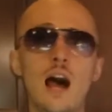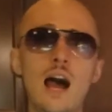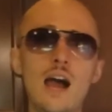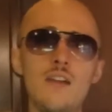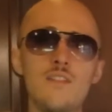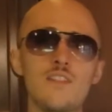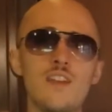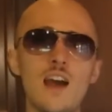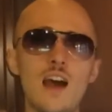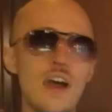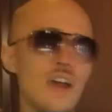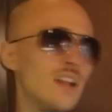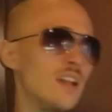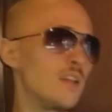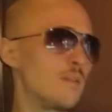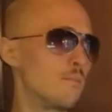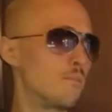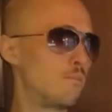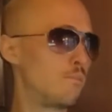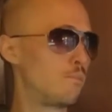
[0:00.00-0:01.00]
I've got
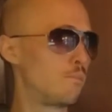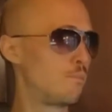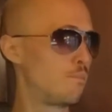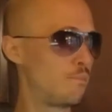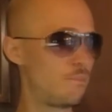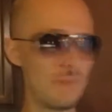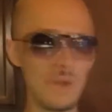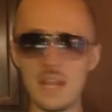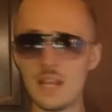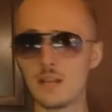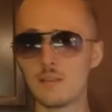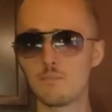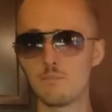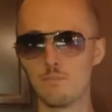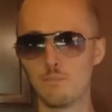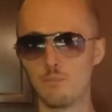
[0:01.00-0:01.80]
big